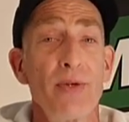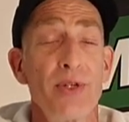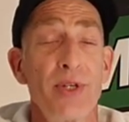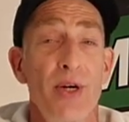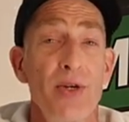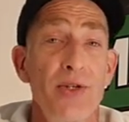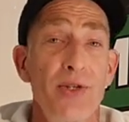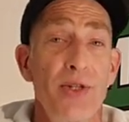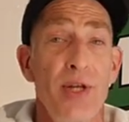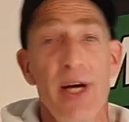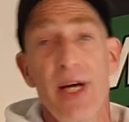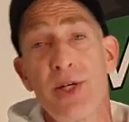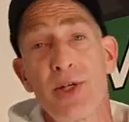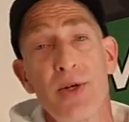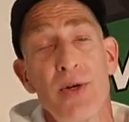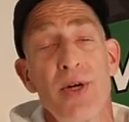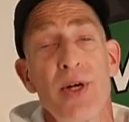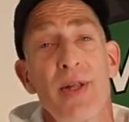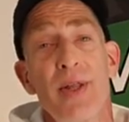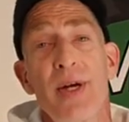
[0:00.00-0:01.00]
So stay
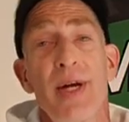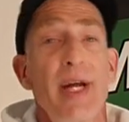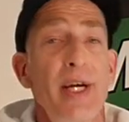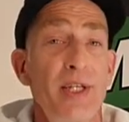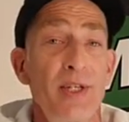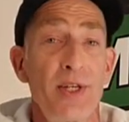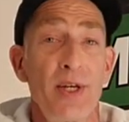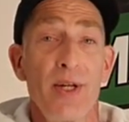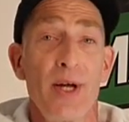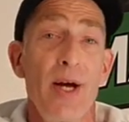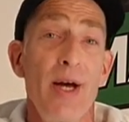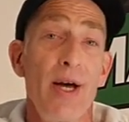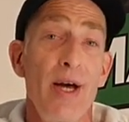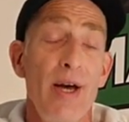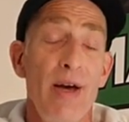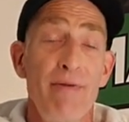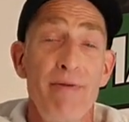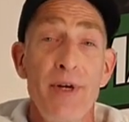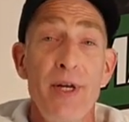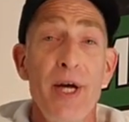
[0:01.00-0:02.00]
tuned to the next
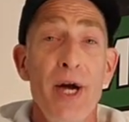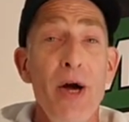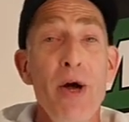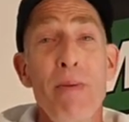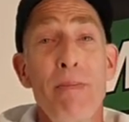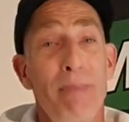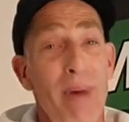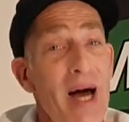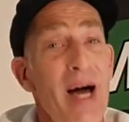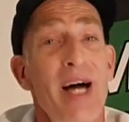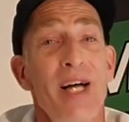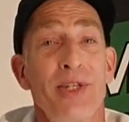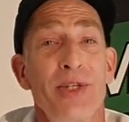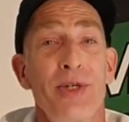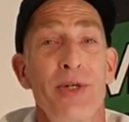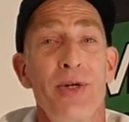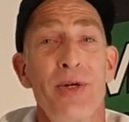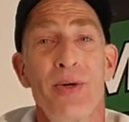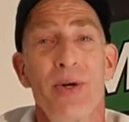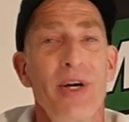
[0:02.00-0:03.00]
video, part
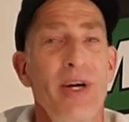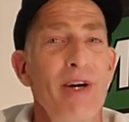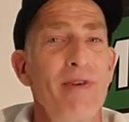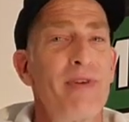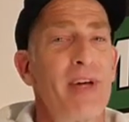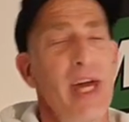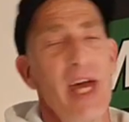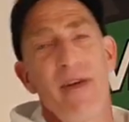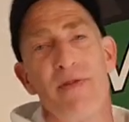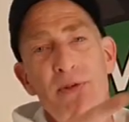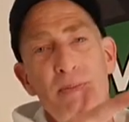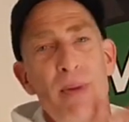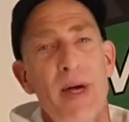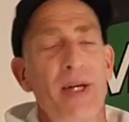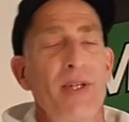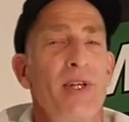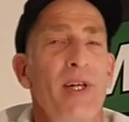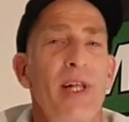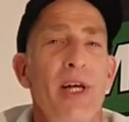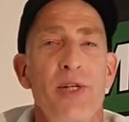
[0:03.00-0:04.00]
two of
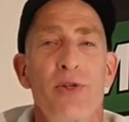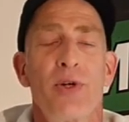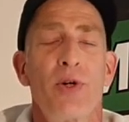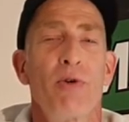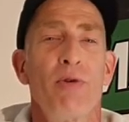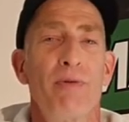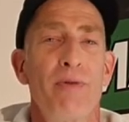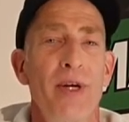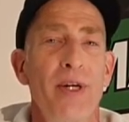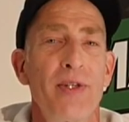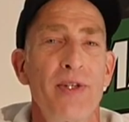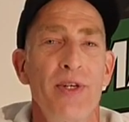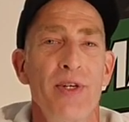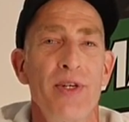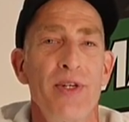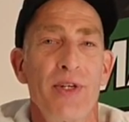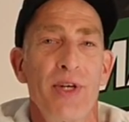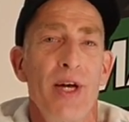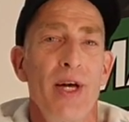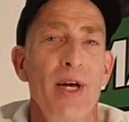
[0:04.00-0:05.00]
KevSpec's electrical
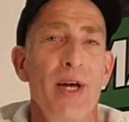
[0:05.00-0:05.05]
fixes.